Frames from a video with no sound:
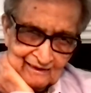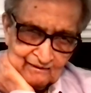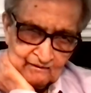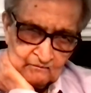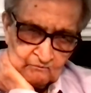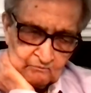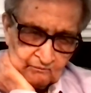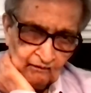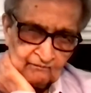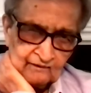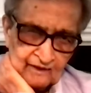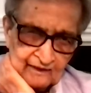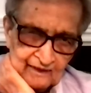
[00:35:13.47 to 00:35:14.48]
to
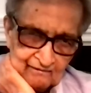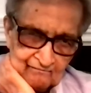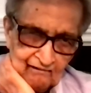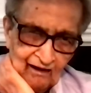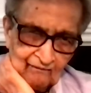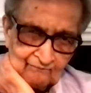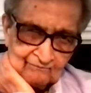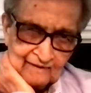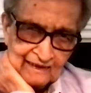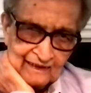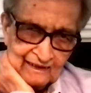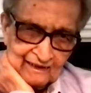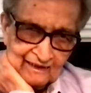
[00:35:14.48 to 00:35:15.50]
broaden the ground,
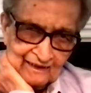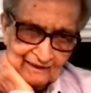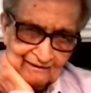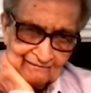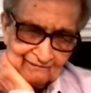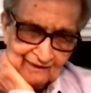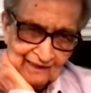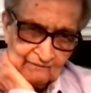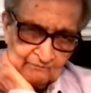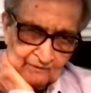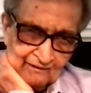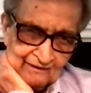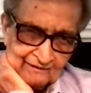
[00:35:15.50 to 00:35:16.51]
is the
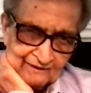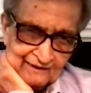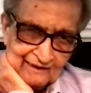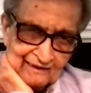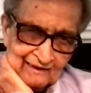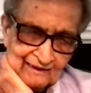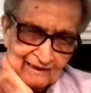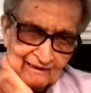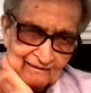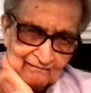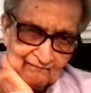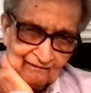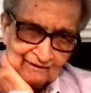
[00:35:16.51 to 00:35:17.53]
ability
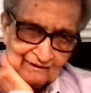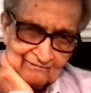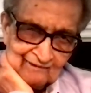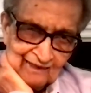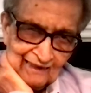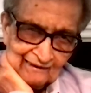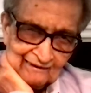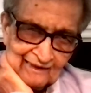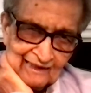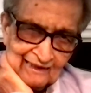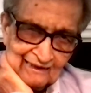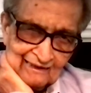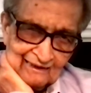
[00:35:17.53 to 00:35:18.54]
to understand
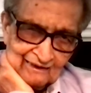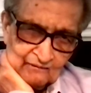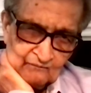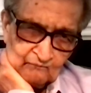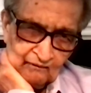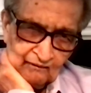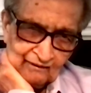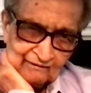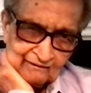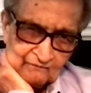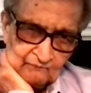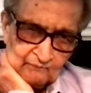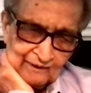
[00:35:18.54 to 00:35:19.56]
the world
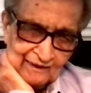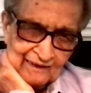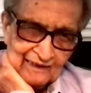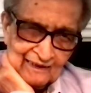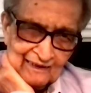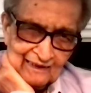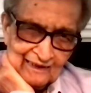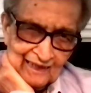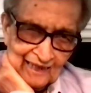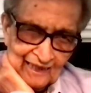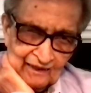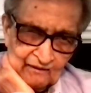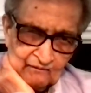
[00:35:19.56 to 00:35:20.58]
to be
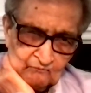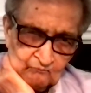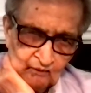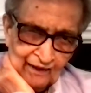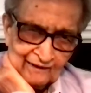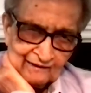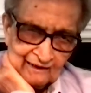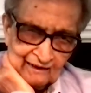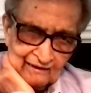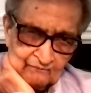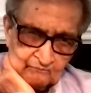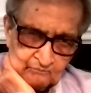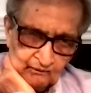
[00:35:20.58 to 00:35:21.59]
a wider,
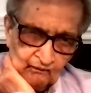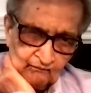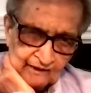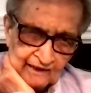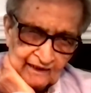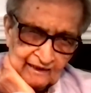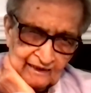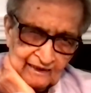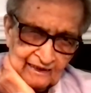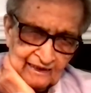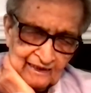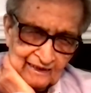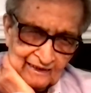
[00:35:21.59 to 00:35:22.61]
broader,
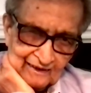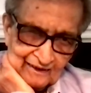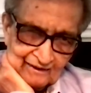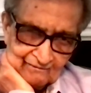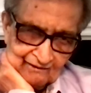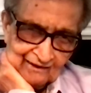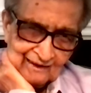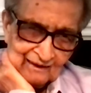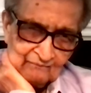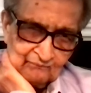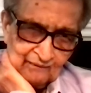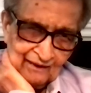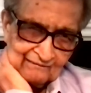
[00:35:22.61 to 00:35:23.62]
greater
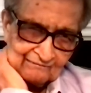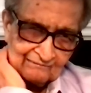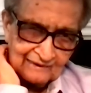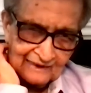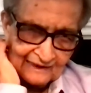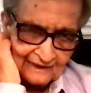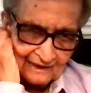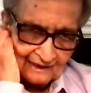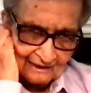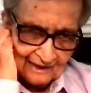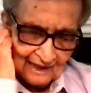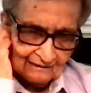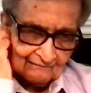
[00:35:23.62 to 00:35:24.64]
place
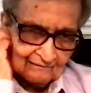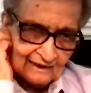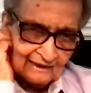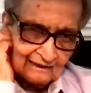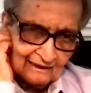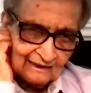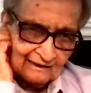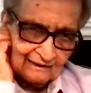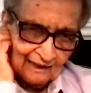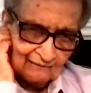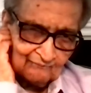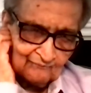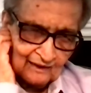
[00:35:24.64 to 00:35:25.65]
than
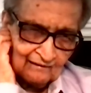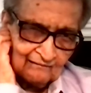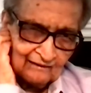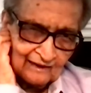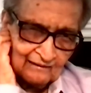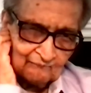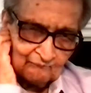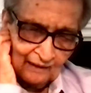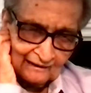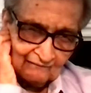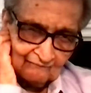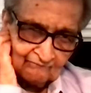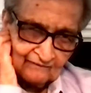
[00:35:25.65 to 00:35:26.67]
we might
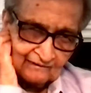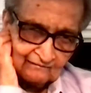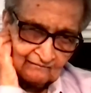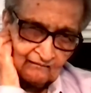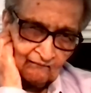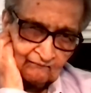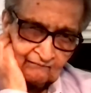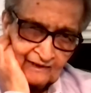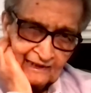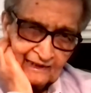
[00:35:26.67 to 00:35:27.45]
have first thought.